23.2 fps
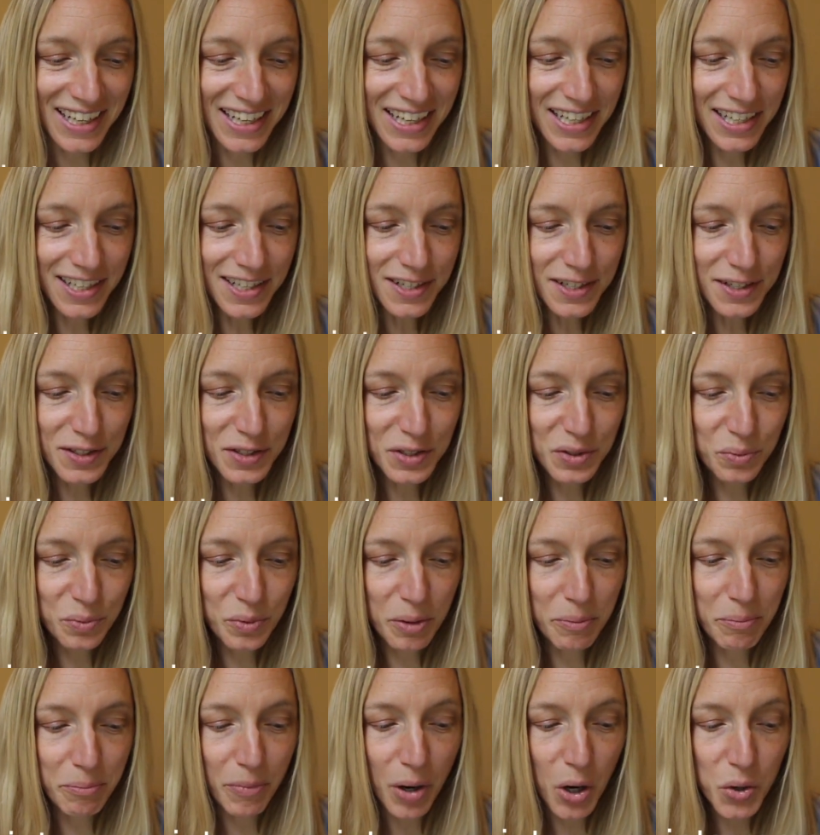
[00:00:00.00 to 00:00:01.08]

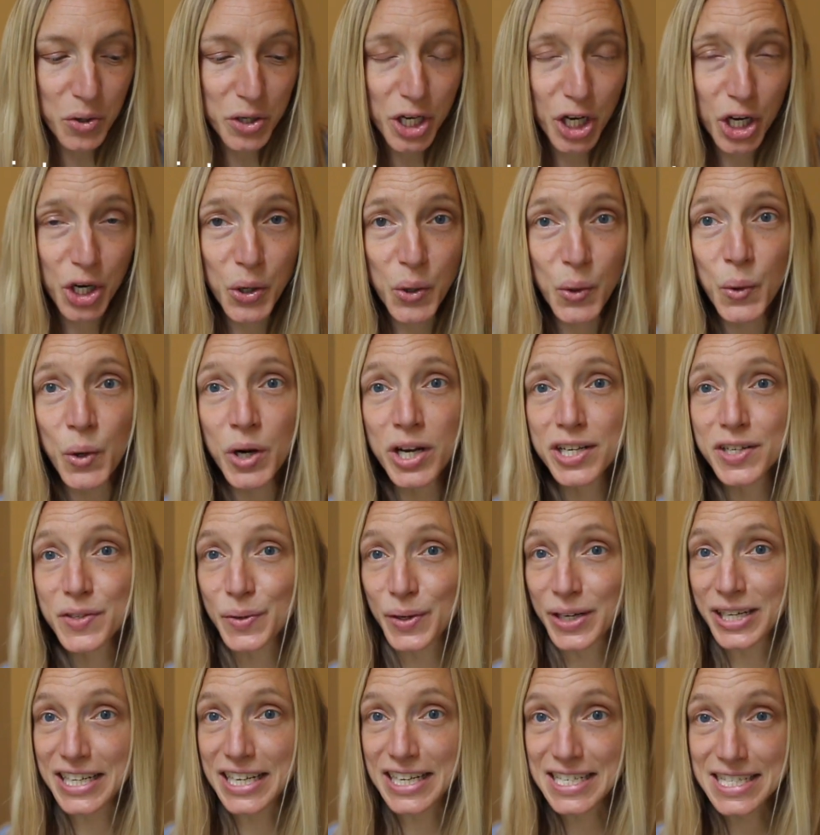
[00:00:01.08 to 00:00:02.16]
Intswimodo
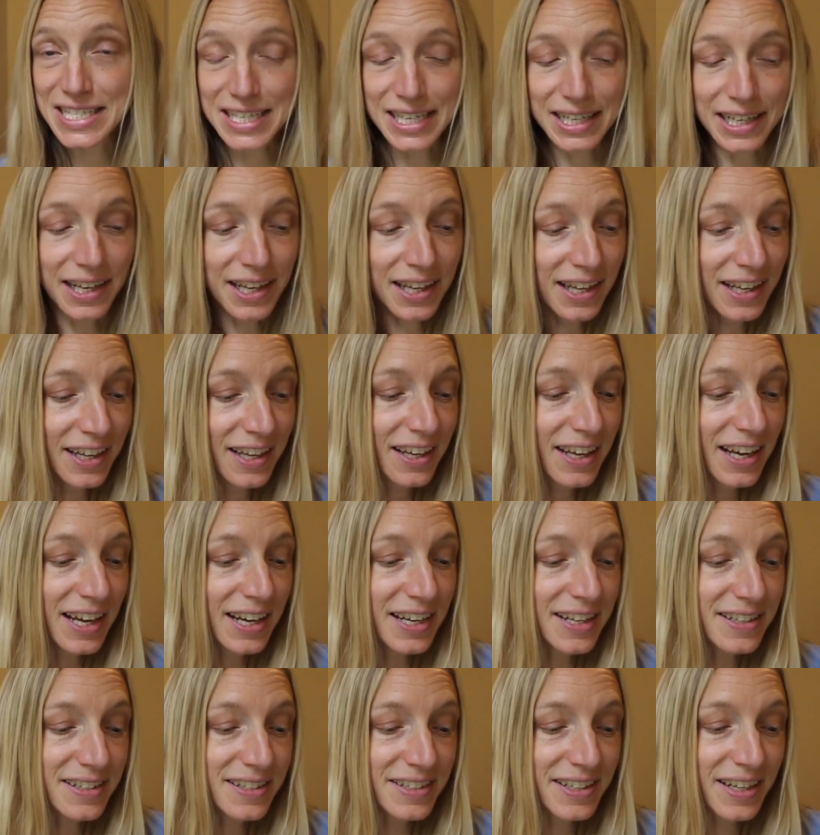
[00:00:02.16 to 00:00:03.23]
2019,
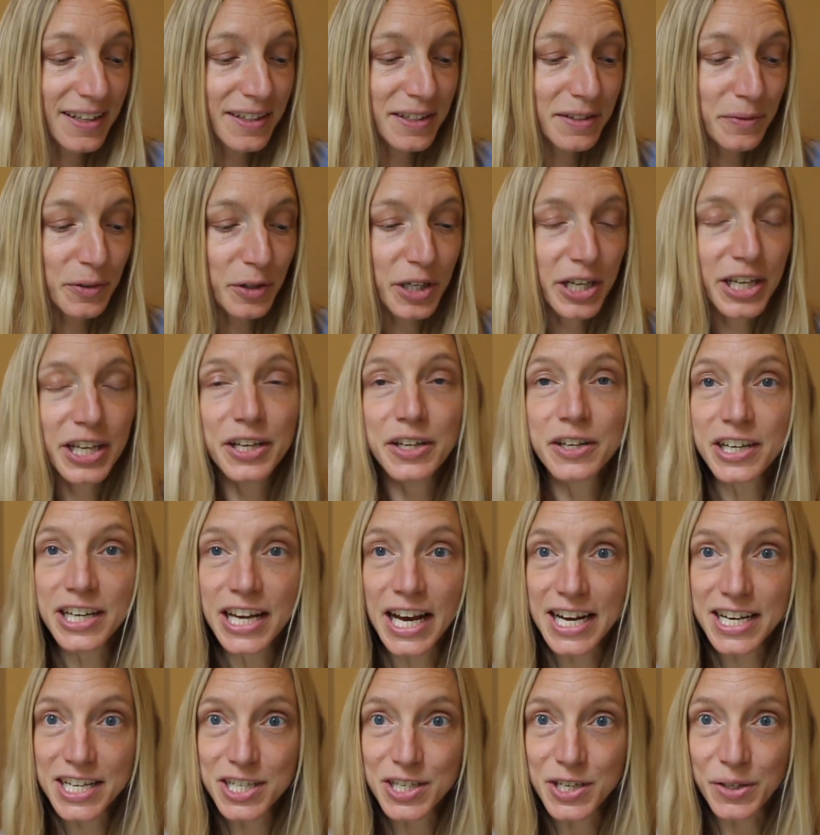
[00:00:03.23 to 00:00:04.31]
and it stands for
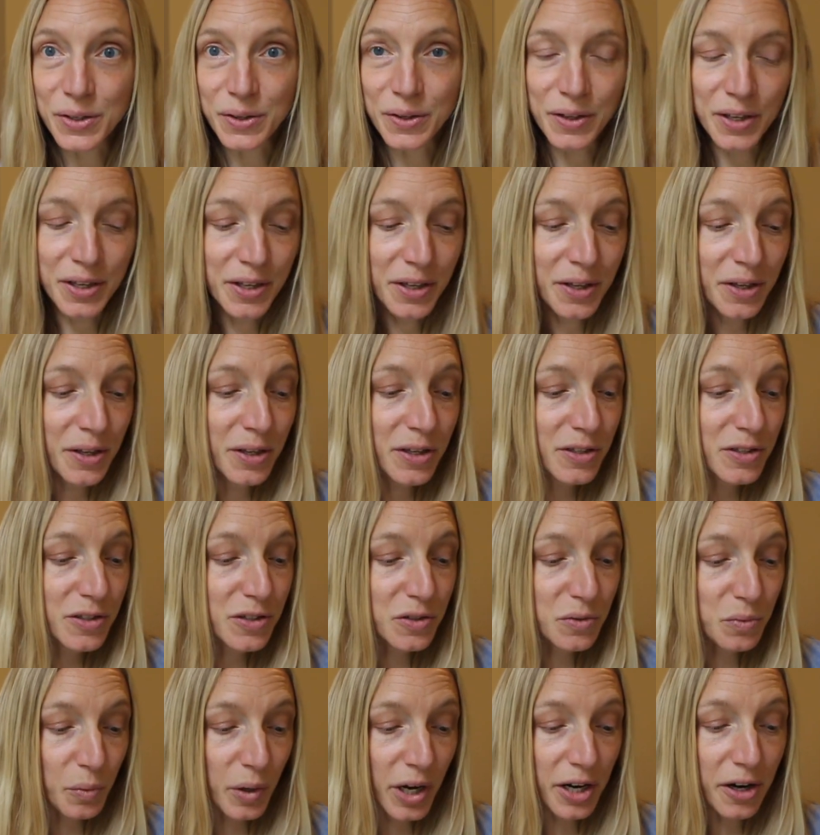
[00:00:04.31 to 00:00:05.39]
International
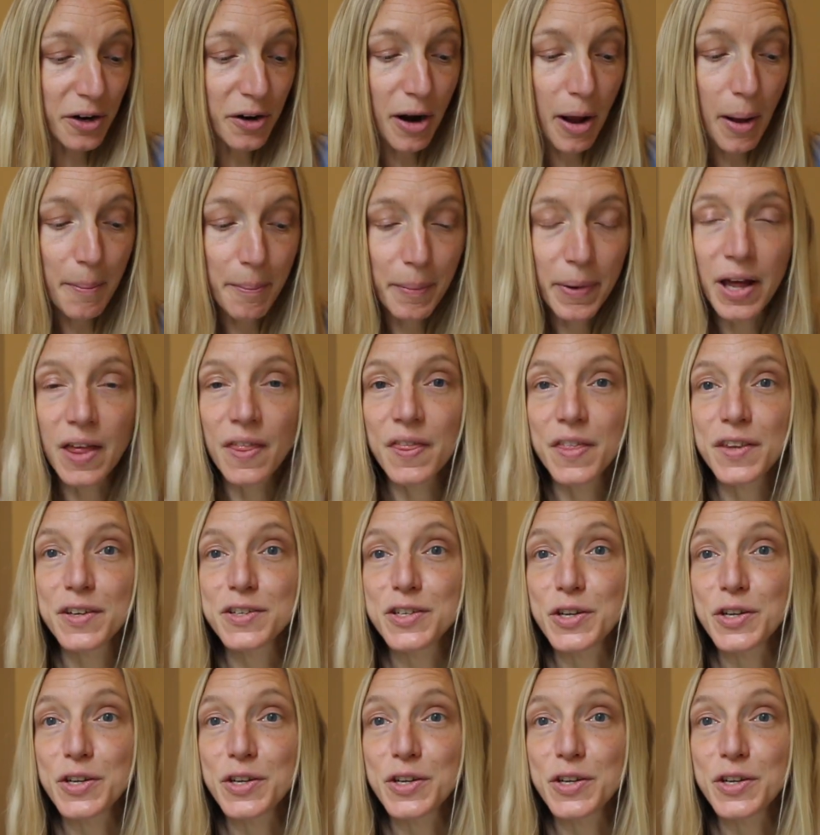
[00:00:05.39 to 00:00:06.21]
Sweater a Month